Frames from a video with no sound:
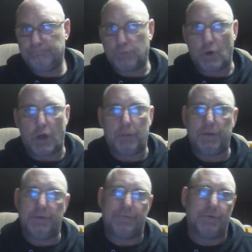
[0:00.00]

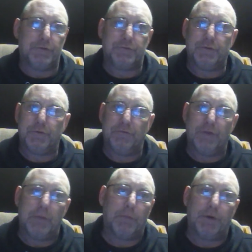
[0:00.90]
probably the 1st of
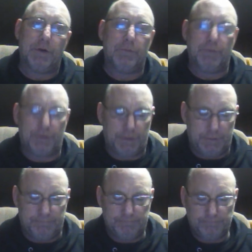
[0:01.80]
November. I'm
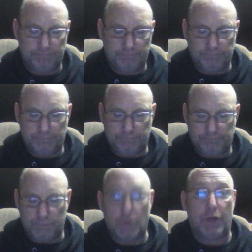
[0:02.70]
really
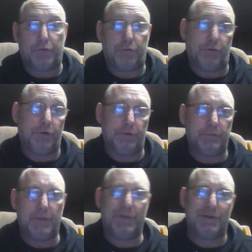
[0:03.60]
not sure.
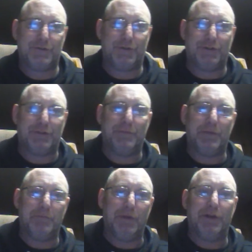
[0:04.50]
Maybe I should look at my
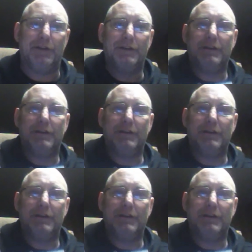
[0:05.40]
bill.